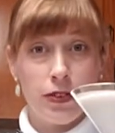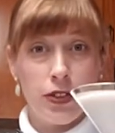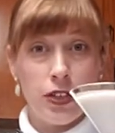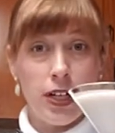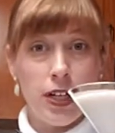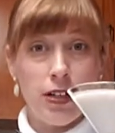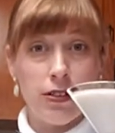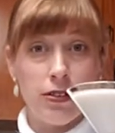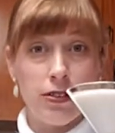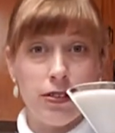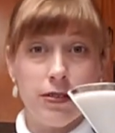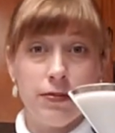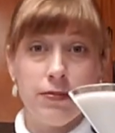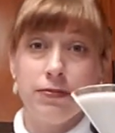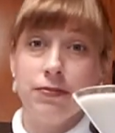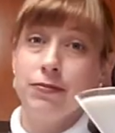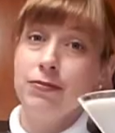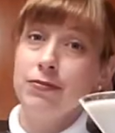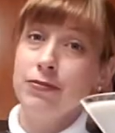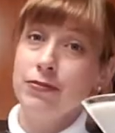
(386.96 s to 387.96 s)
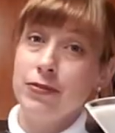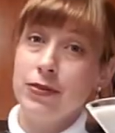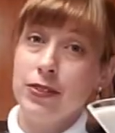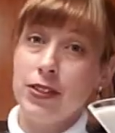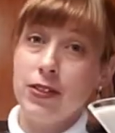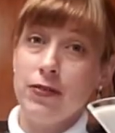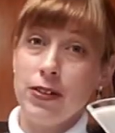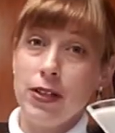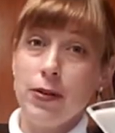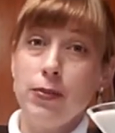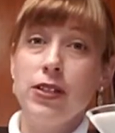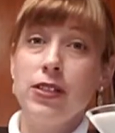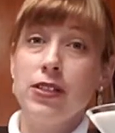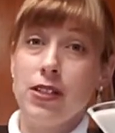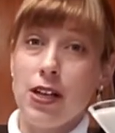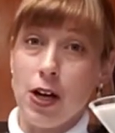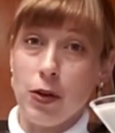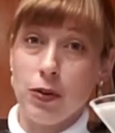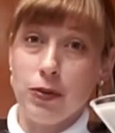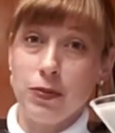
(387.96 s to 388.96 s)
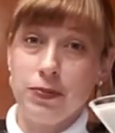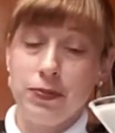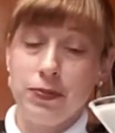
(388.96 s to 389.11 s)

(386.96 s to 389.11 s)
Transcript: Cheers to Phoebe Snow.